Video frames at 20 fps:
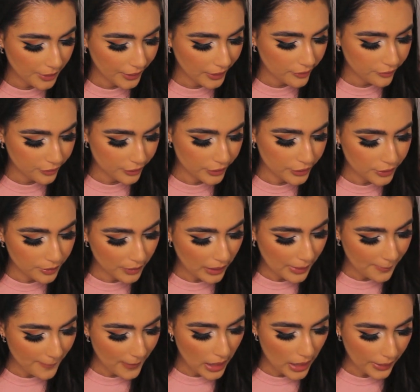market for a new
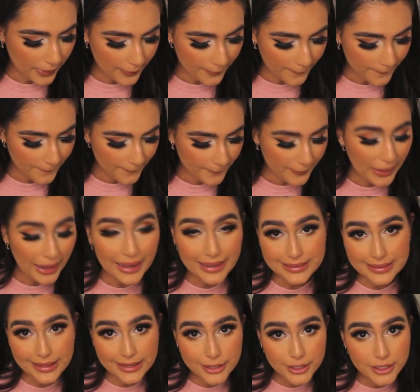
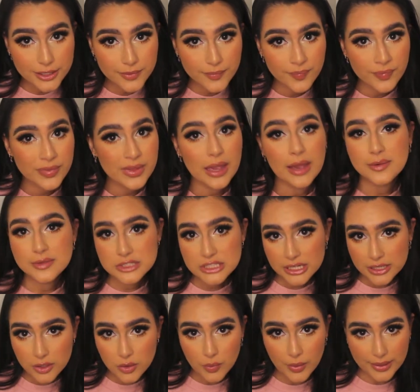highlighter, I would
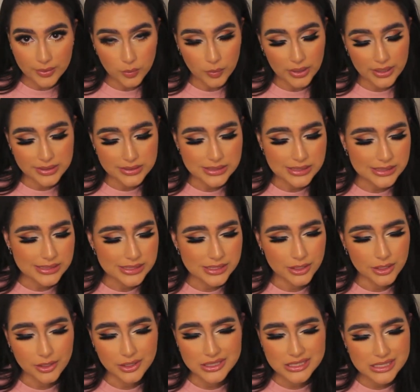check out Wet n Wild because
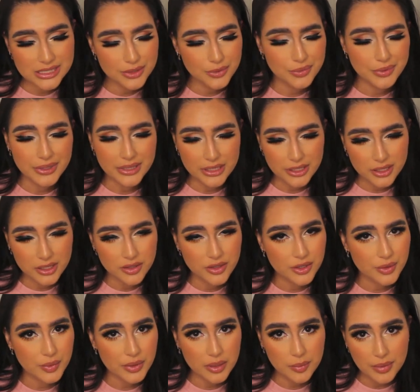they're honestly really good.
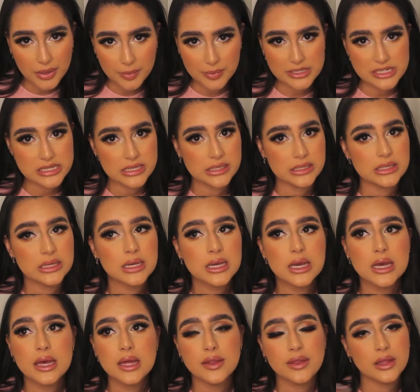They're really
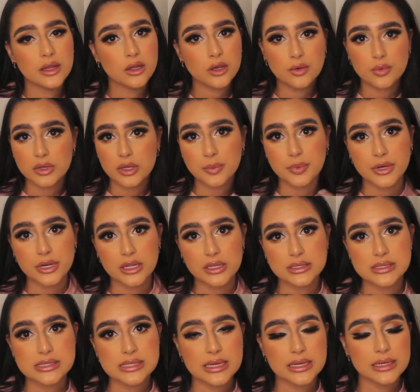pigmented. They look really pretty
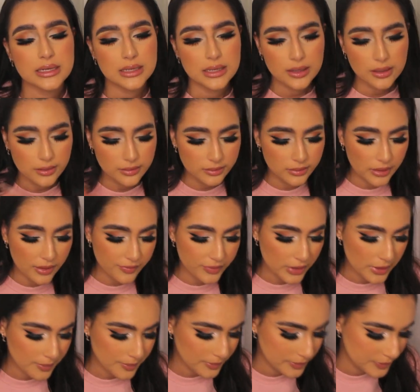on the skin. Love
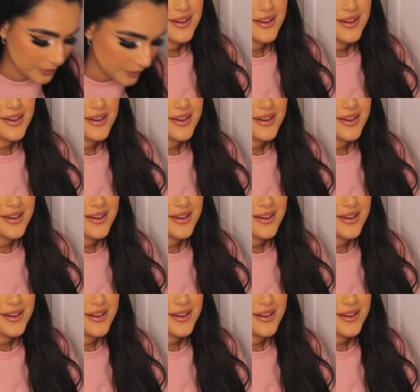them.